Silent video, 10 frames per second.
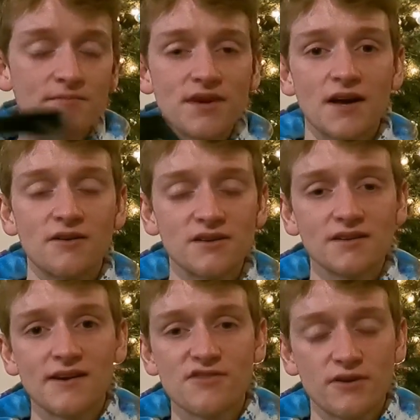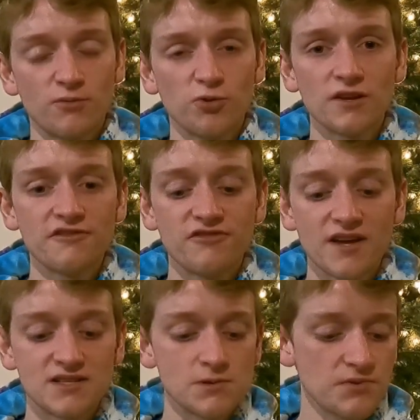yeah, I don't need anything really
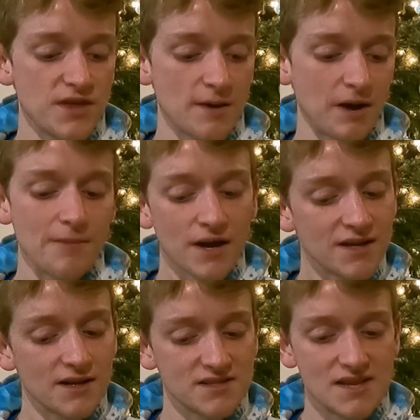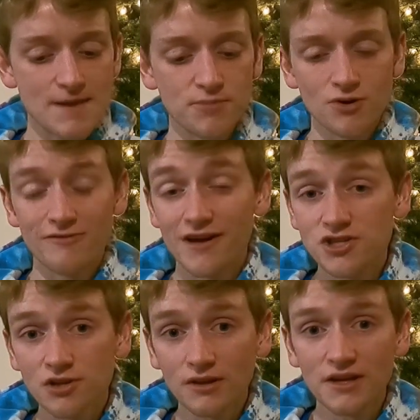fancy with them. I might get a skate boot
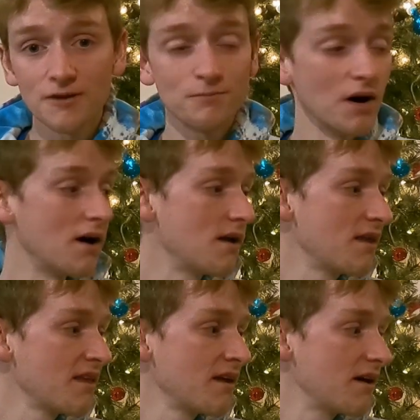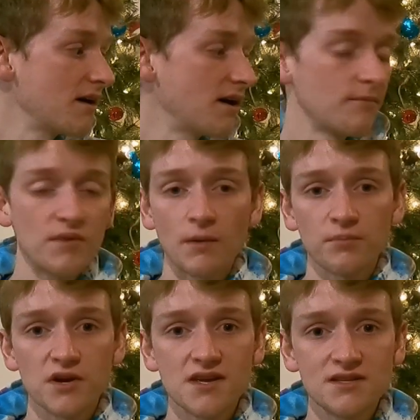eventually, but I'm
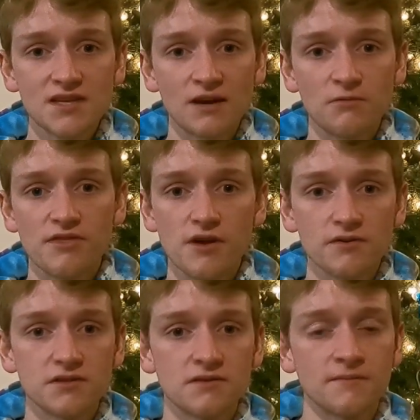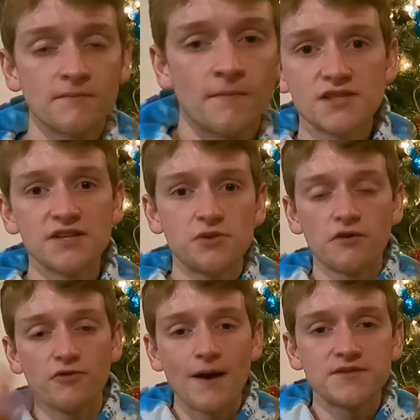pretty content with those. So that sort
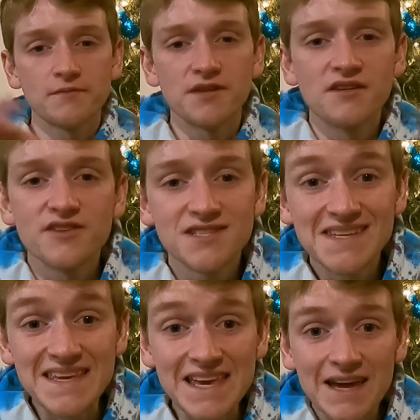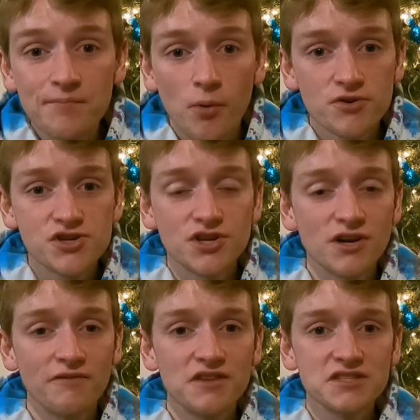of wraps up the skiing portion
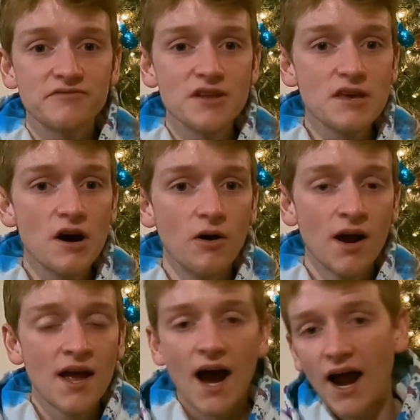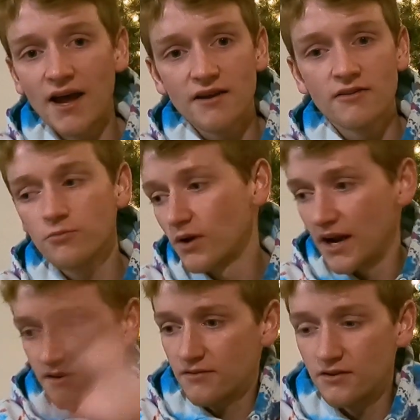of this video. When
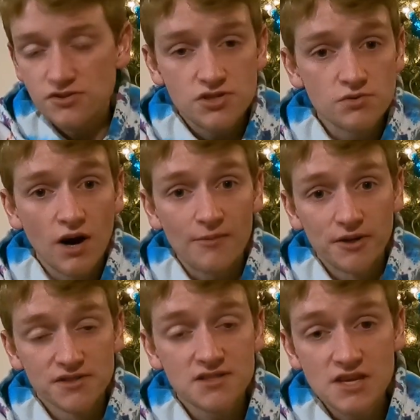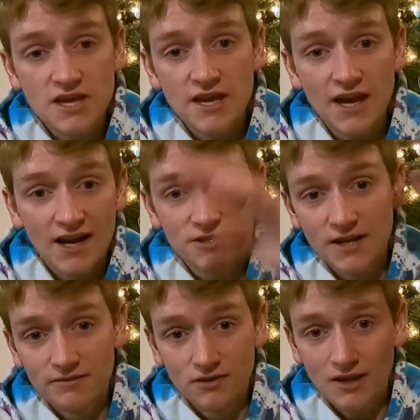I do uphill skiing, I just
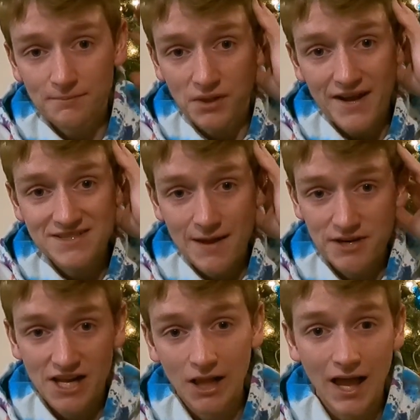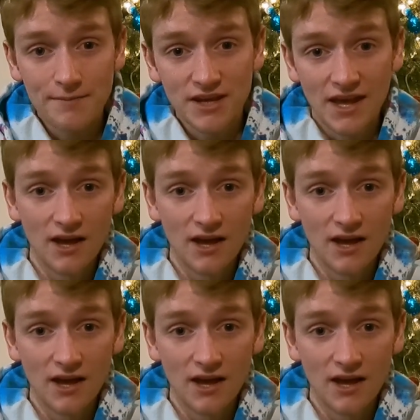have a like Black Diamond climbing